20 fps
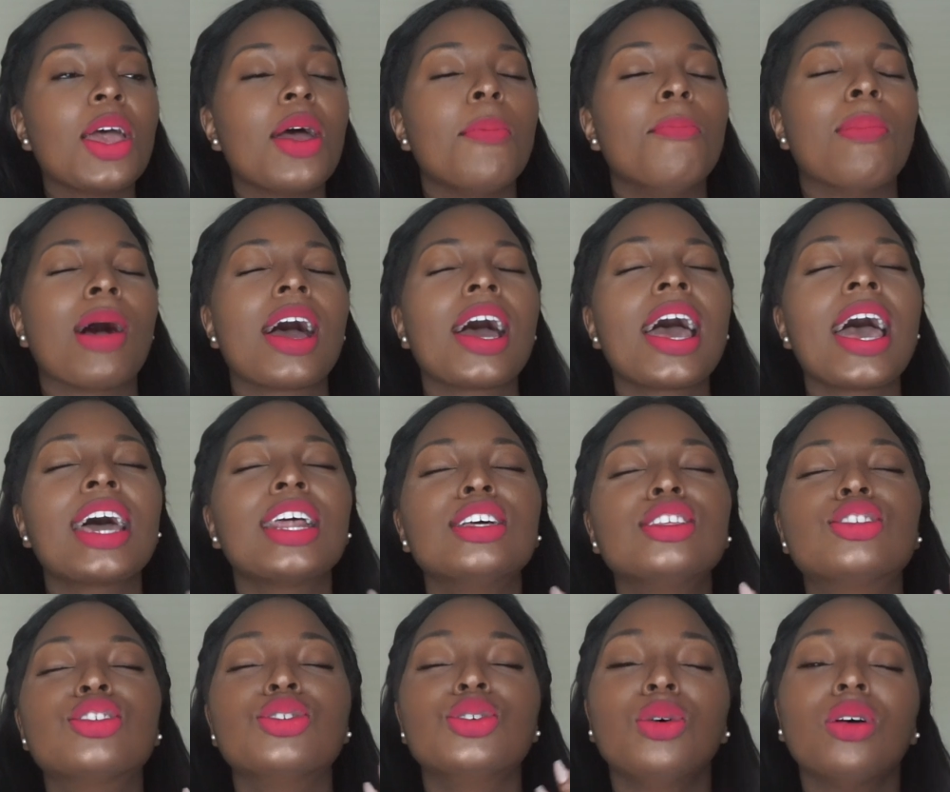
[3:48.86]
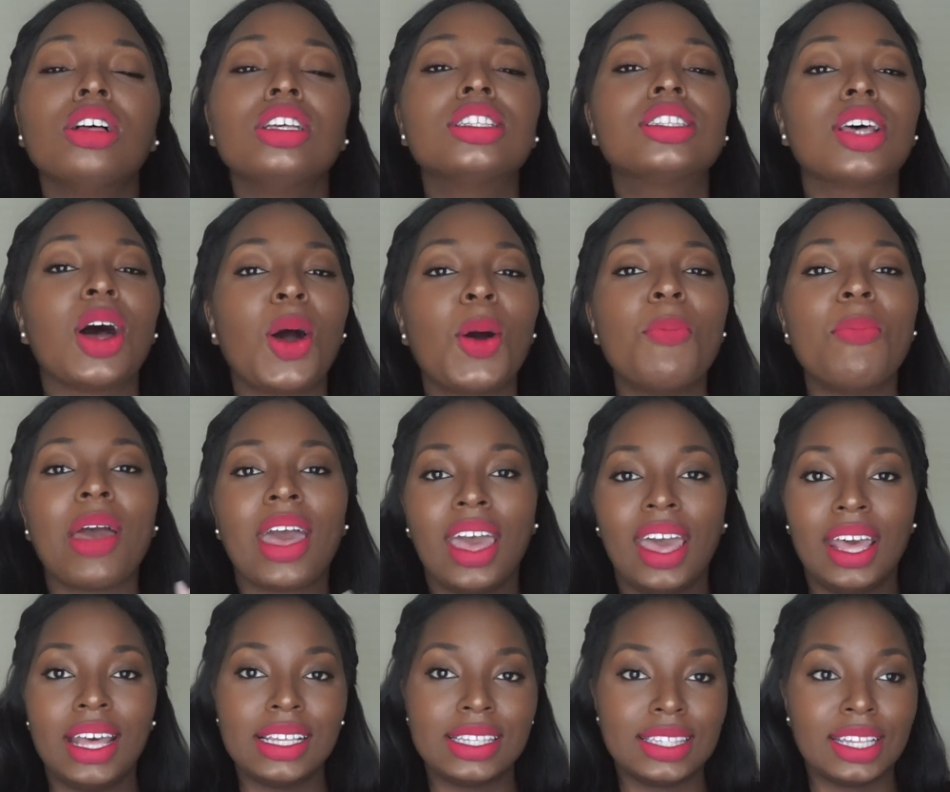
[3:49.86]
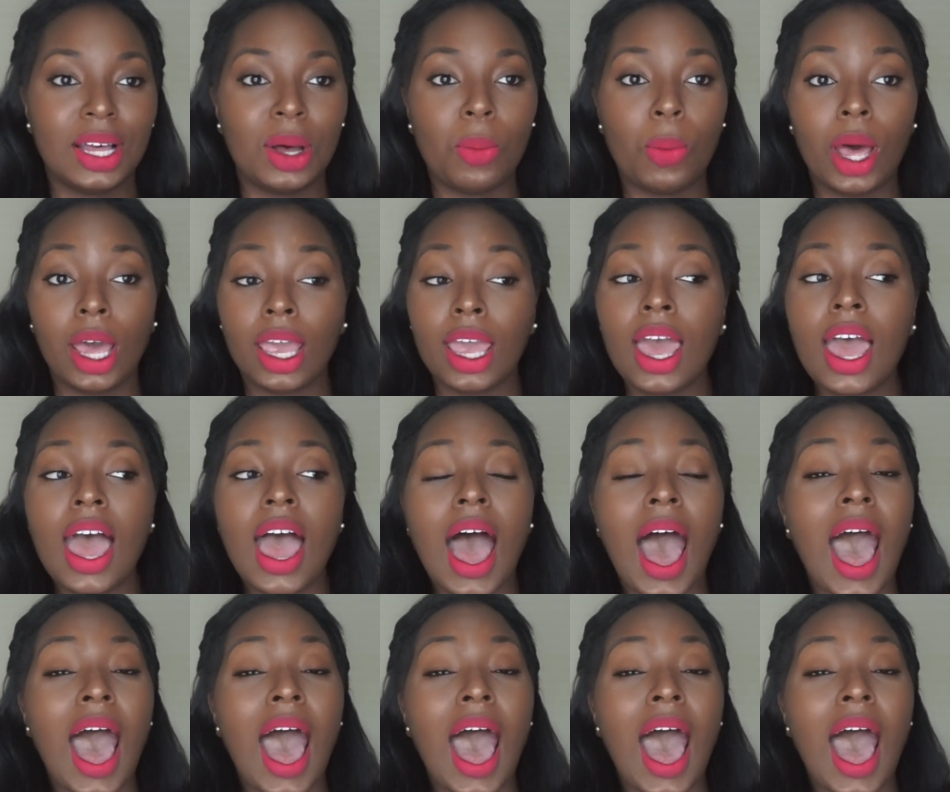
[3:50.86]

my attitude was so bad at Subway.